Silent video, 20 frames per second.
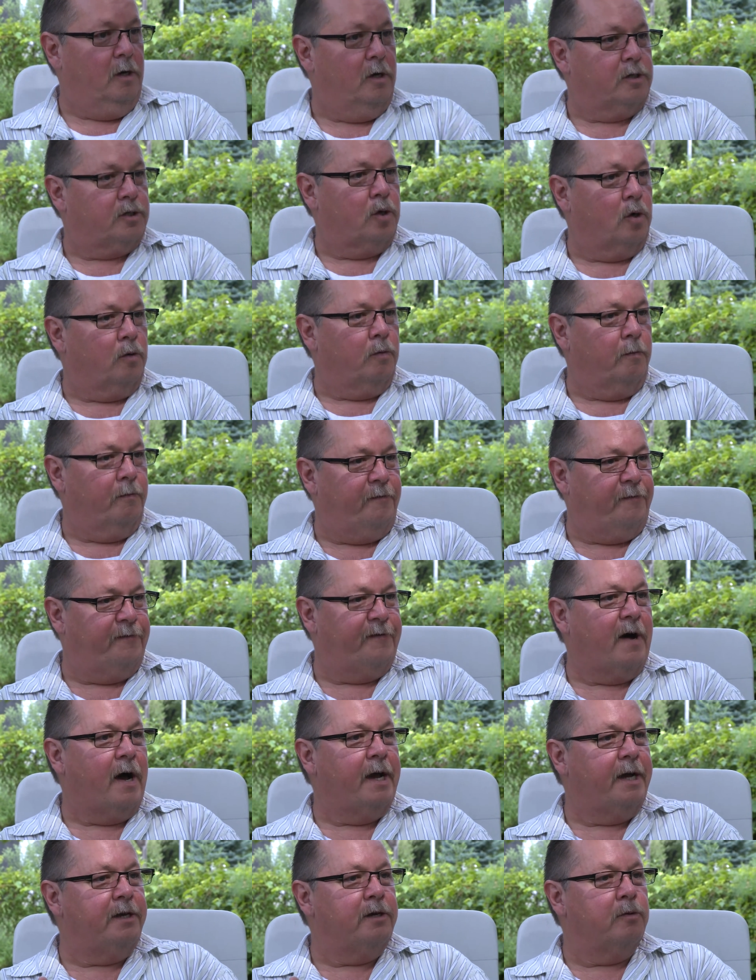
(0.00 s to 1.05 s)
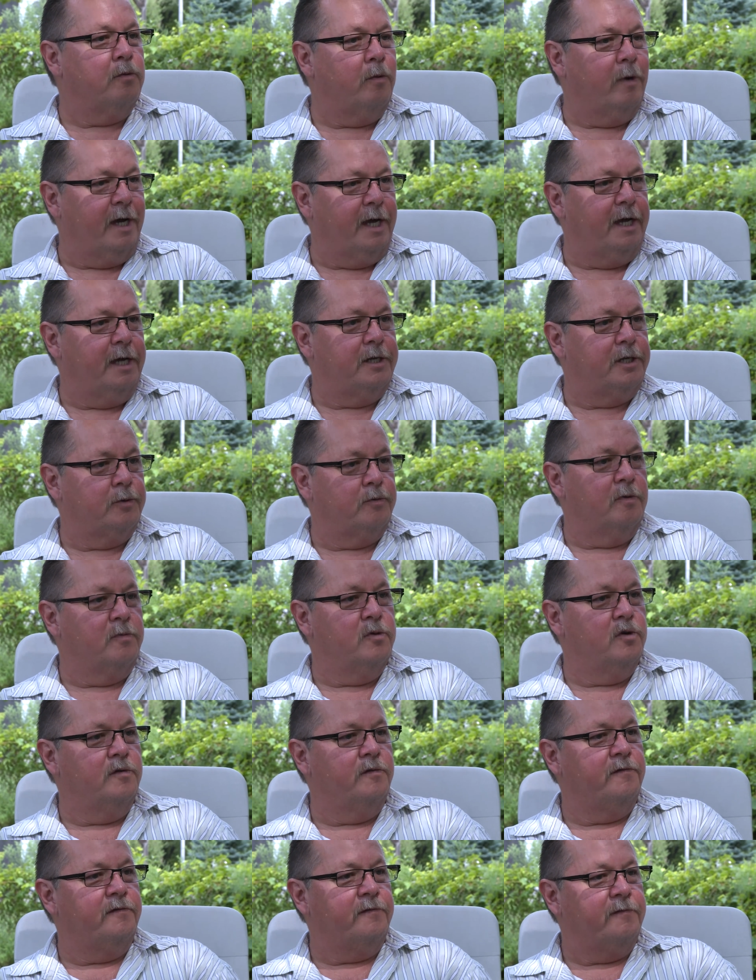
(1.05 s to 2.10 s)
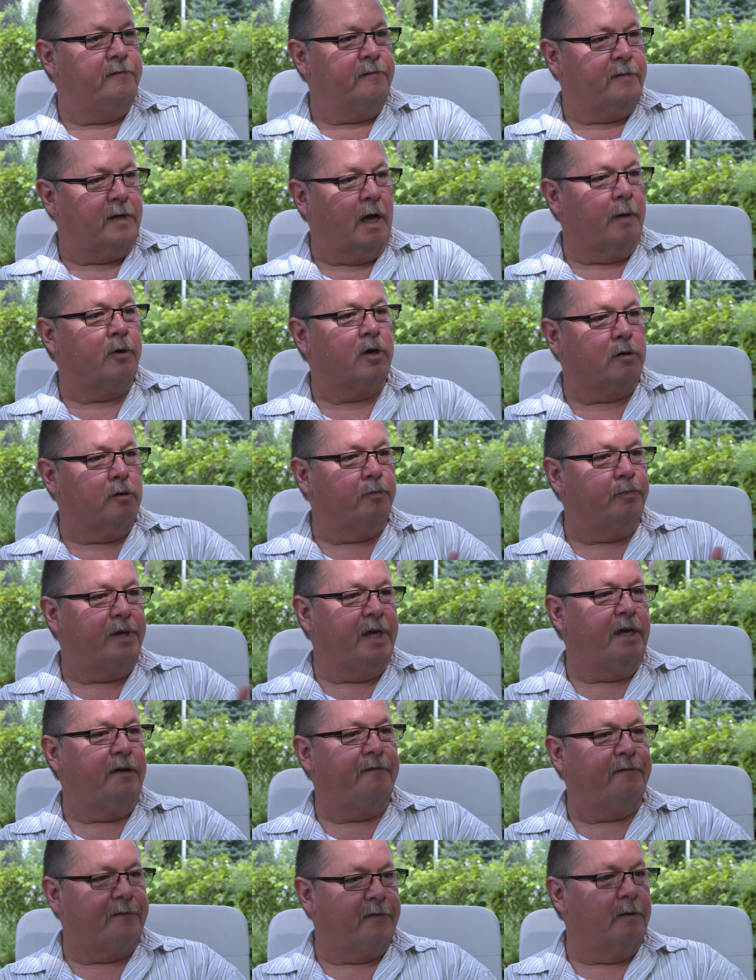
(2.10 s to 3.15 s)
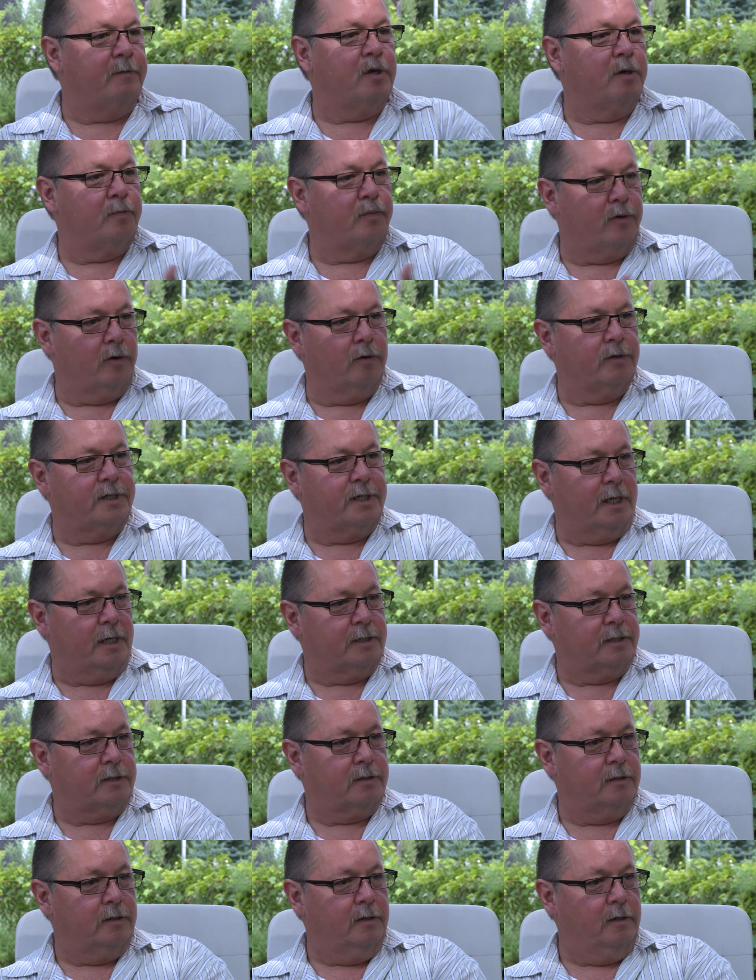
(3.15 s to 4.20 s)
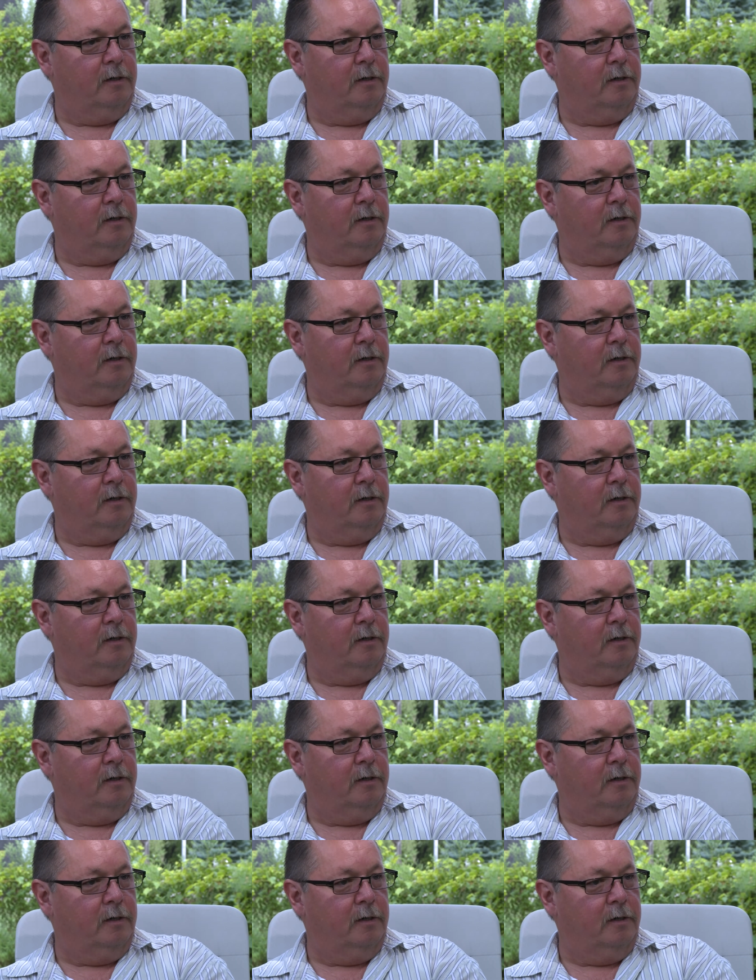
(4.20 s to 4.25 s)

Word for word: So find a way to remove chemical B from your process.